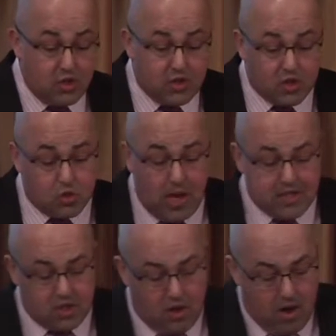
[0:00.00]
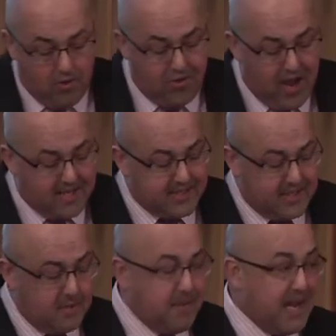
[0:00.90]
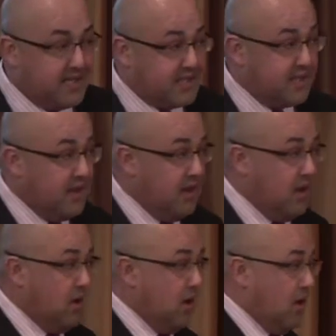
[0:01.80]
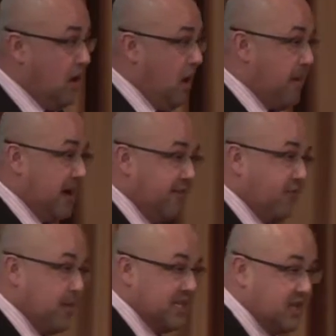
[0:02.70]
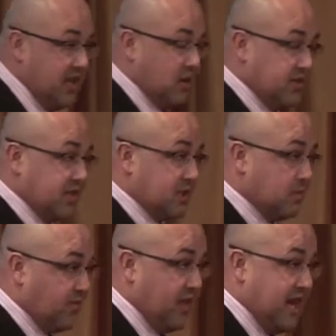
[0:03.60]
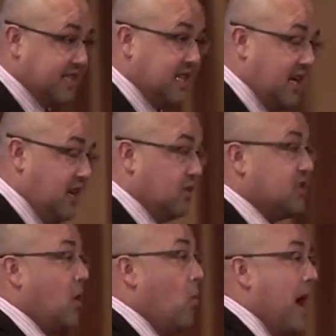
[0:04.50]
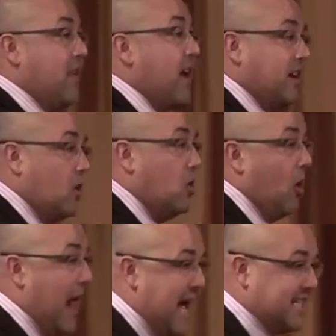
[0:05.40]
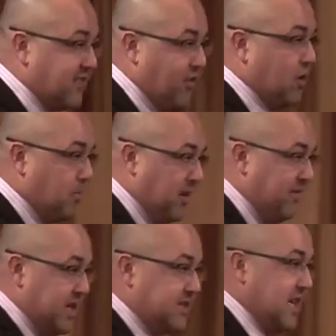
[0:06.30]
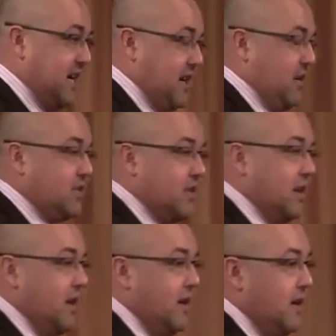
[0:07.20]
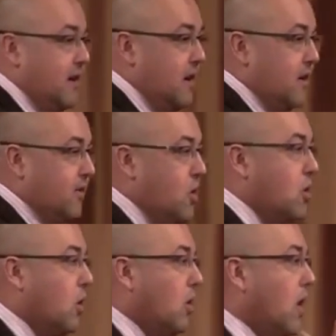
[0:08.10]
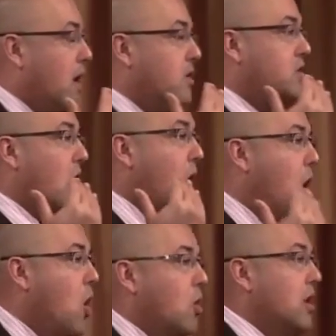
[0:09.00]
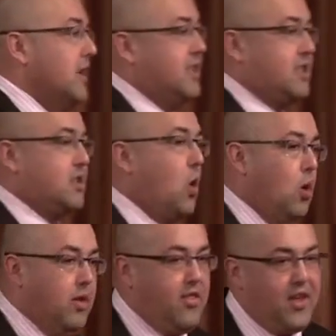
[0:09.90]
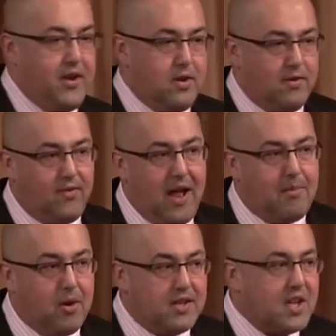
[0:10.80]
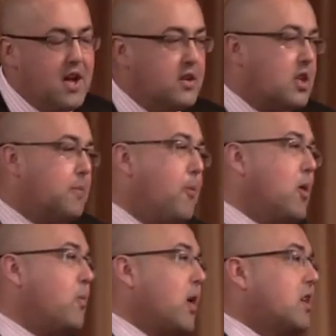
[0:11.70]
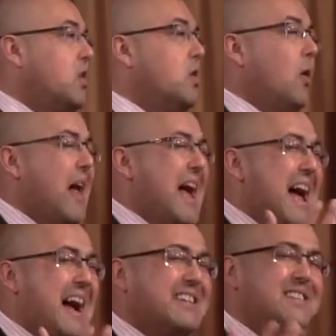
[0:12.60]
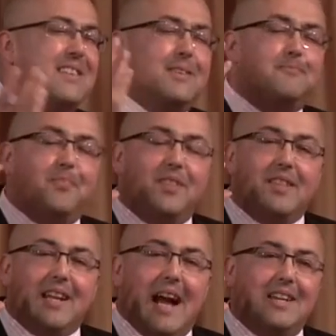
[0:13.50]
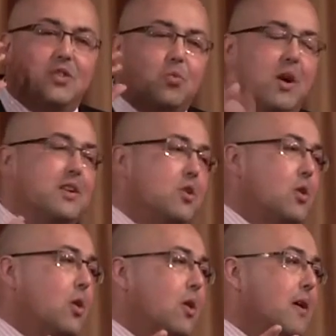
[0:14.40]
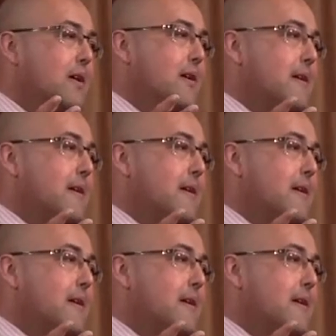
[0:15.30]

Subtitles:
should structure our thoughts and debates about information ecosystems for the next 10 years, the way that Google has for the previous 10 years. Google totally stole the thunder of libraries, to the point where Google actually, the guys who run Google